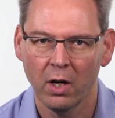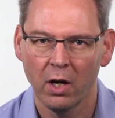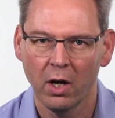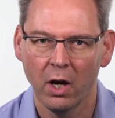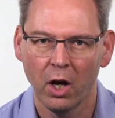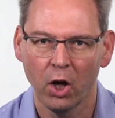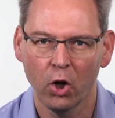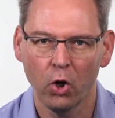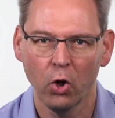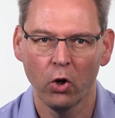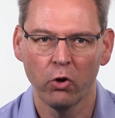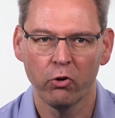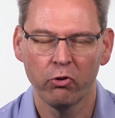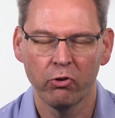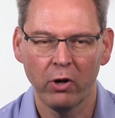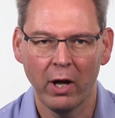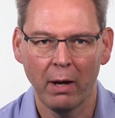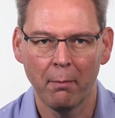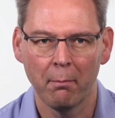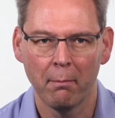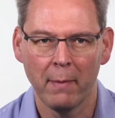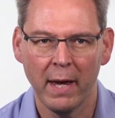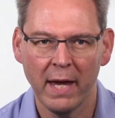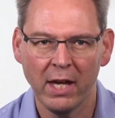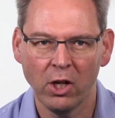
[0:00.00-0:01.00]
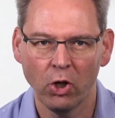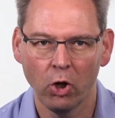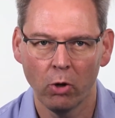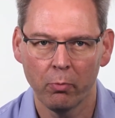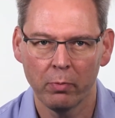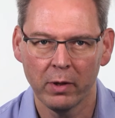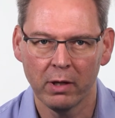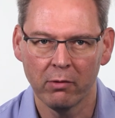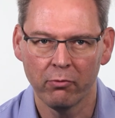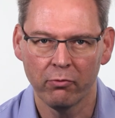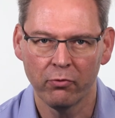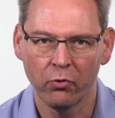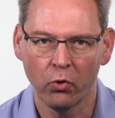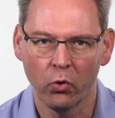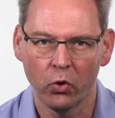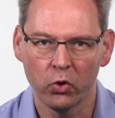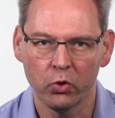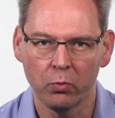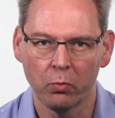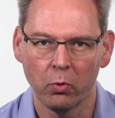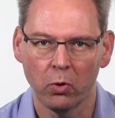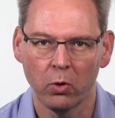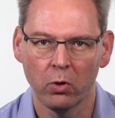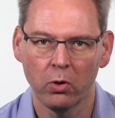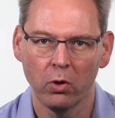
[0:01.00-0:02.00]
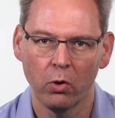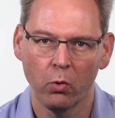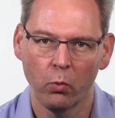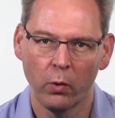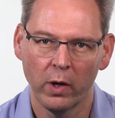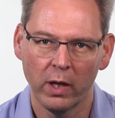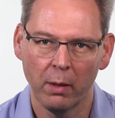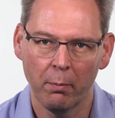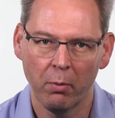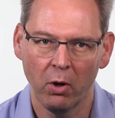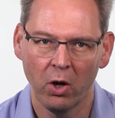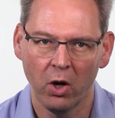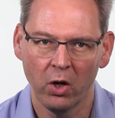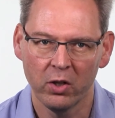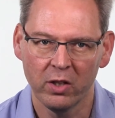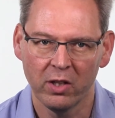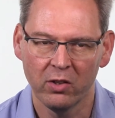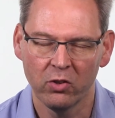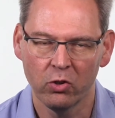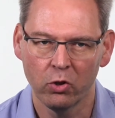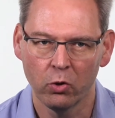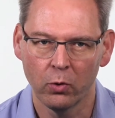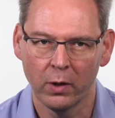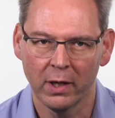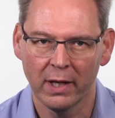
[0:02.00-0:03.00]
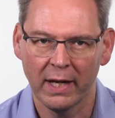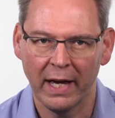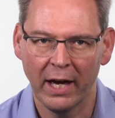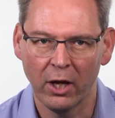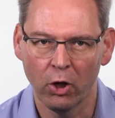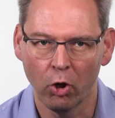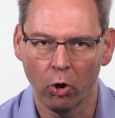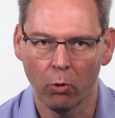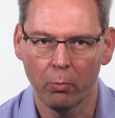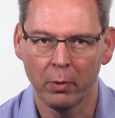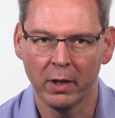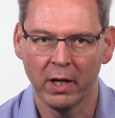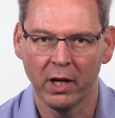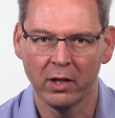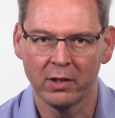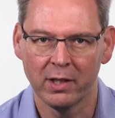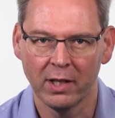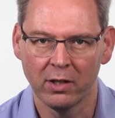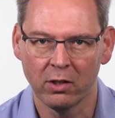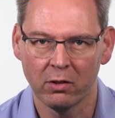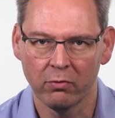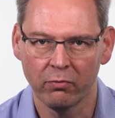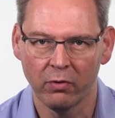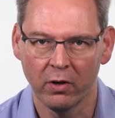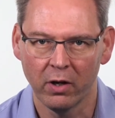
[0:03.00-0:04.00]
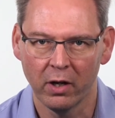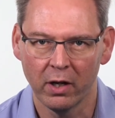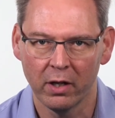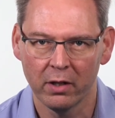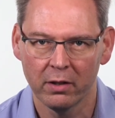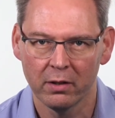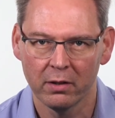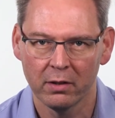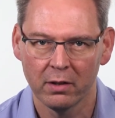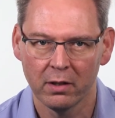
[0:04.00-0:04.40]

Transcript: a contract may not be enforceable where the parties to it cannot be identified.